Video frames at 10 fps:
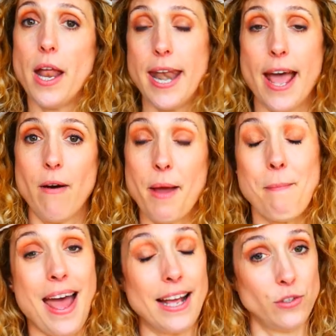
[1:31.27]
Now,
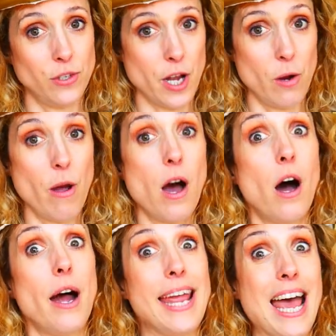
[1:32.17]
as you know,
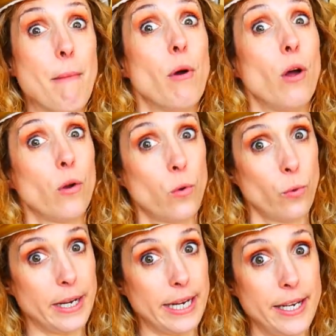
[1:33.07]
I am a
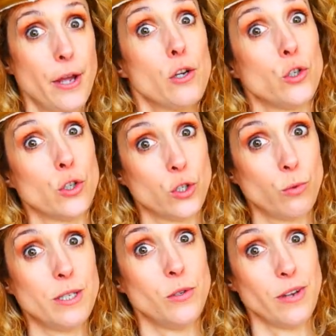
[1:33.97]
queen. Je
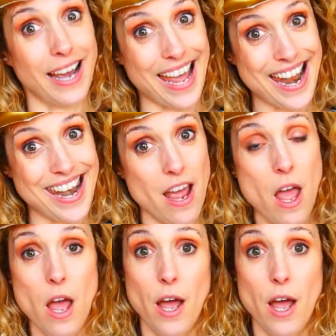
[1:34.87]
suis une reine.